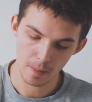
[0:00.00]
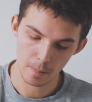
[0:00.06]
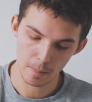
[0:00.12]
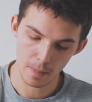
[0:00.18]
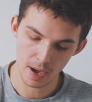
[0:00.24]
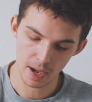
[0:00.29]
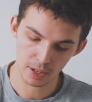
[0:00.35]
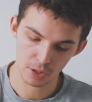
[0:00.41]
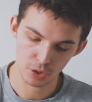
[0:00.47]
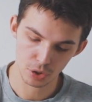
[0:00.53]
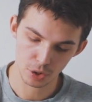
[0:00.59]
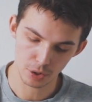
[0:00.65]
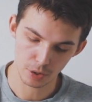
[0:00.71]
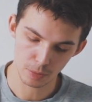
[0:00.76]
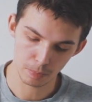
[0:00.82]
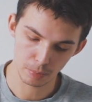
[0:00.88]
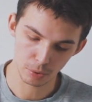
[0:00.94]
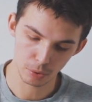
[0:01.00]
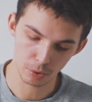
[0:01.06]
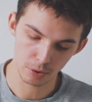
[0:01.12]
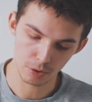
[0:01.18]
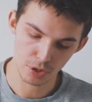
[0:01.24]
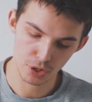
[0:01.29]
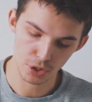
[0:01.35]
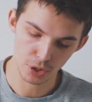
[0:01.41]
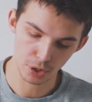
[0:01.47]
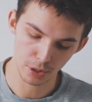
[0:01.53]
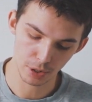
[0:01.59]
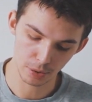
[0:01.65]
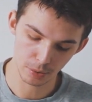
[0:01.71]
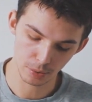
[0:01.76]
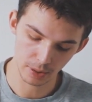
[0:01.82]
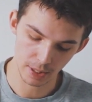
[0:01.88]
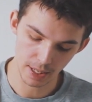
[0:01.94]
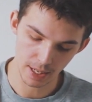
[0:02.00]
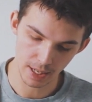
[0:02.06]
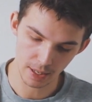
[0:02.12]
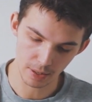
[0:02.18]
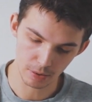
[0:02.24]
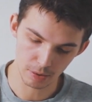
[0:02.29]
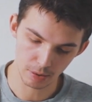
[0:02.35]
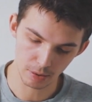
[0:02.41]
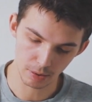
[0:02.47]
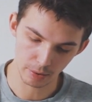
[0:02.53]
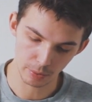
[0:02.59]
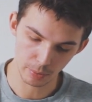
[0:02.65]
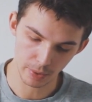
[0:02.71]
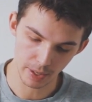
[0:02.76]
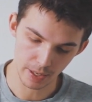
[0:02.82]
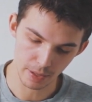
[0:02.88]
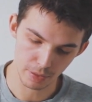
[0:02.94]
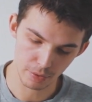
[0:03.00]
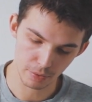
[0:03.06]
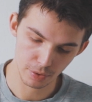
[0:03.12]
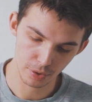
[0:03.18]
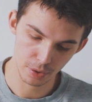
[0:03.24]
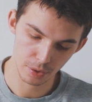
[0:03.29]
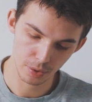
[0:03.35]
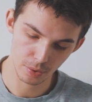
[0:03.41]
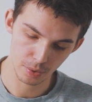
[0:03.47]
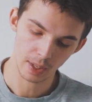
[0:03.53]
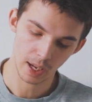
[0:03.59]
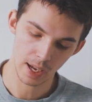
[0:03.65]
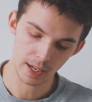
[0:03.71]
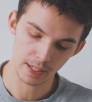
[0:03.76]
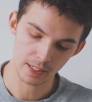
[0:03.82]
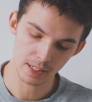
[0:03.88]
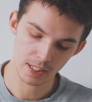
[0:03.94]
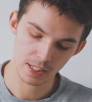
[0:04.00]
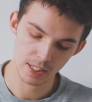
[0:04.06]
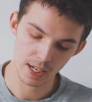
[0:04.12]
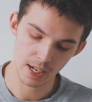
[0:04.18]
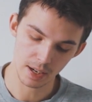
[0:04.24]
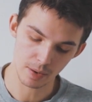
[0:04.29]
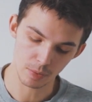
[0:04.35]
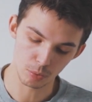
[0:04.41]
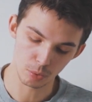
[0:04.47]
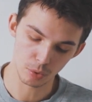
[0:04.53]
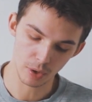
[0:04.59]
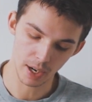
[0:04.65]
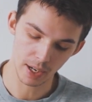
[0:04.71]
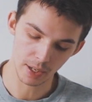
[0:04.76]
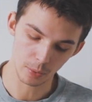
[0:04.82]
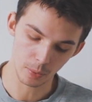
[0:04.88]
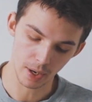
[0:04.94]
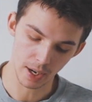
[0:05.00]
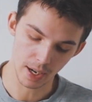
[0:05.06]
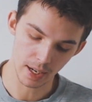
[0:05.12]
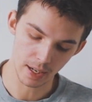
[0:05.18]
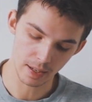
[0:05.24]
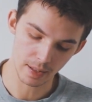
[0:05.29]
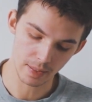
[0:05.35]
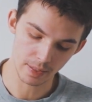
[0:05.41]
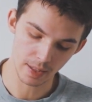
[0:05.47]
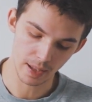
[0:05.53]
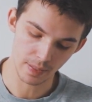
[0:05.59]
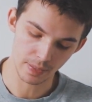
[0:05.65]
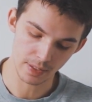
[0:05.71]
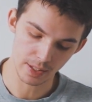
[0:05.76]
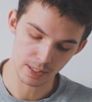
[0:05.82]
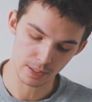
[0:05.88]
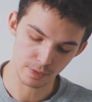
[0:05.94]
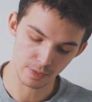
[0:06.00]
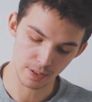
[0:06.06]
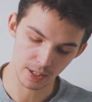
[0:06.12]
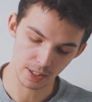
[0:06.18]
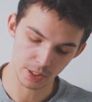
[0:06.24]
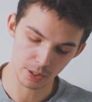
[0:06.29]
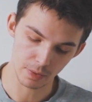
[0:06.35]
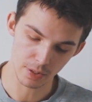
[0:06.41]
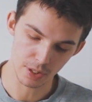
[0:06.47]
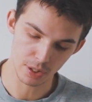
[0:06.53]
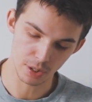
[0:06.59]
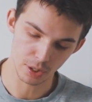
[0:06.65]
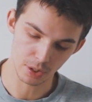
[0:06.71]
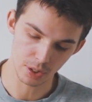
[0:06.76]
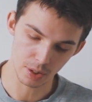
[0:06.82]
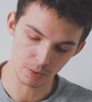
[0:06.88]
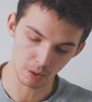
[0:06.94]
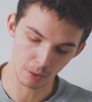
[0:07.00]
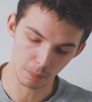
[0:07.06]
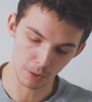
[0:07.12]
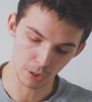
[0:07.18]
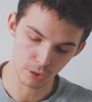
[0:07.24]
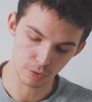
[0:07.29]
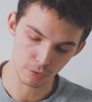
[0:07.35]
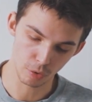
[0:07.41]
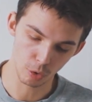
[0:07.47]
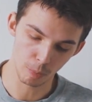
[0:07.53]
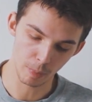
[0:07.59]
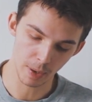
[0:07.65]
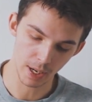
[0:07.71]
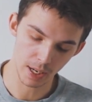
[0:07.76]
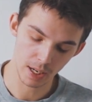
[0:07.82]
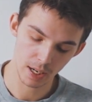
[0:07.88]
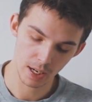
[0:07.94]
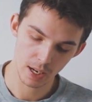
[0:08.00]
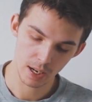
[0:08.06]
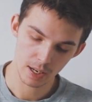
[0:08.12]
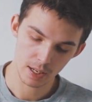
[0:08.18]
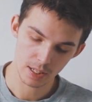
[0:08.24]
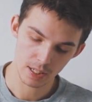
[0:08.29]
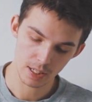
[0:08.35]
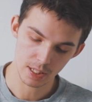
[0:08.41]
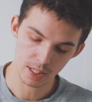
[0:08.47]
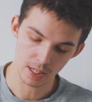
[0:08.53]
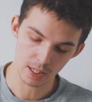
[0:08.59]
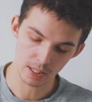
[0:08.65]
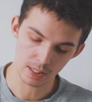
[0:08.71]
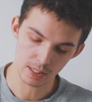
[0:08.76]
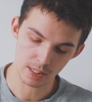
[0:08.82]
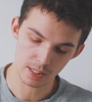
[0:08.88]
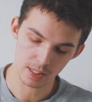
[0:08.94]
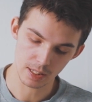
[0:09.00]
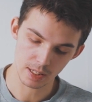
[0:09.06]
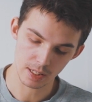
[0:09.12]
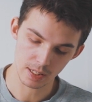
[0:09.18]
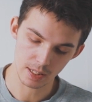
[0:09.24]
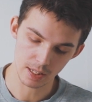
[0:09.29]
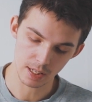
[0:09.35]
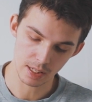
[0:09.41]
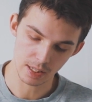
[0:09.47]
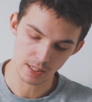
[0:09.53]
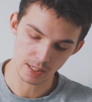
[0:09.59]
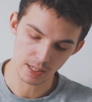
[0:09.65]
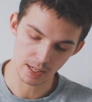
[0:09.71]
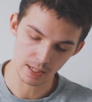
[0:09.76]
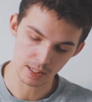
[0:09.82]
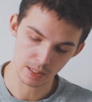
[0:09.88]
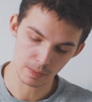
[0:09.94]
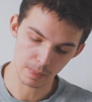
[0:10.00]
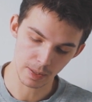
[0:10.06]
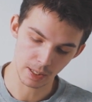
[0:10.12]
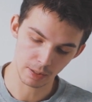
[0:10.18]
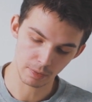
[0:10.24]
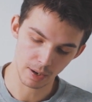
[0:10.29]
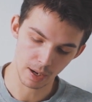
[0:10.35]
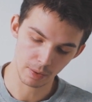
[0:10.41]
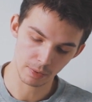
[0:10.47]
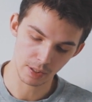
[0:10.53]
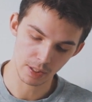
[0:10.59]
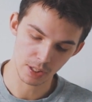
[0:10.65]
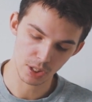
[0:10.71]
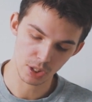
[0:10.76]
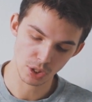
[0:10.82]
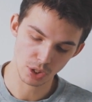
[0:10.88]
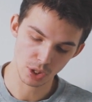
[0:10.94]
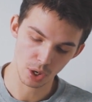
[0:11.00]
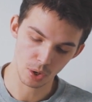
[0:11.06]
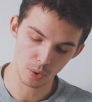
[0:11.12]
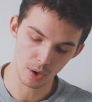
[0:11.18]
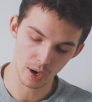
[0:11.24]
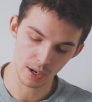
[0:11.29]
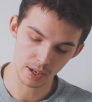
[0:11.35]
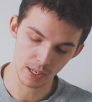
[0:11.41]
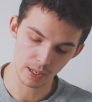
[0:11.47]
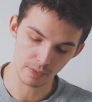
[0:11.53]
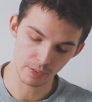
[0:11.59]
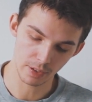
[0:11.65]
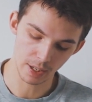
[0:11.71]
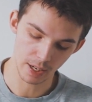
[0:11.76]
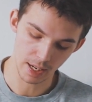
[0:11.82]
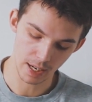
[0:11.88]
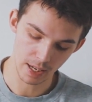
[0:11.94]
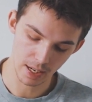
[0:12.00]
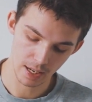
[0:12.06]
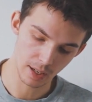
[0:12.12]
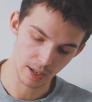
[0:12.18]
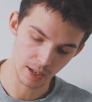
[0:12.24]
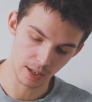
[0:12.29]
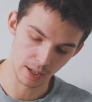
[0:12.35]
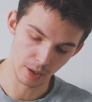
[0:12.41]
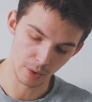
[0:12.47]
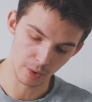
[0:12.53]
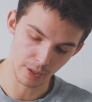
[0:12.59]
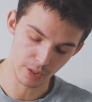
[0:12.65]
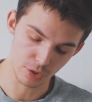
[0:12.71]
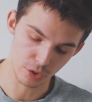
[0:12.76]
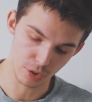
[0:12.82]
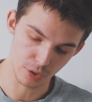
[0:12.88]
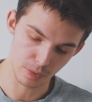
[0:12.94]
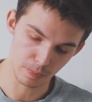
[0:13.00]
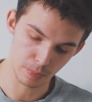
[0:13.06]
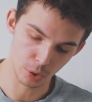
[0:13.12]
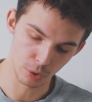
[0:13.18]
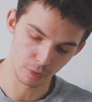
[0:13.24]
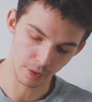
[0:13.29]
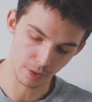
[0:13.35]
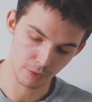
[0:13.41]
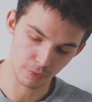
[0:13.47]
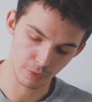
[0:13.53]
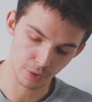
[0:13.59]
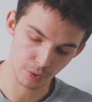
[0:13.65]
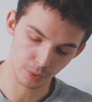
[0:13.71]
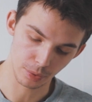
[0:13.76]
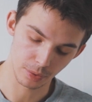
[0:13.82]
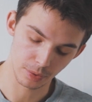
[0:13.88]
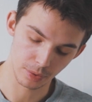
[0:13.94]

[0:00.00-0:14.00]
make sure to pour slowly all the way through. I can see right away that this filter is not doing much for me. Since it's been grounded so unevenly, a lot is just pouring through.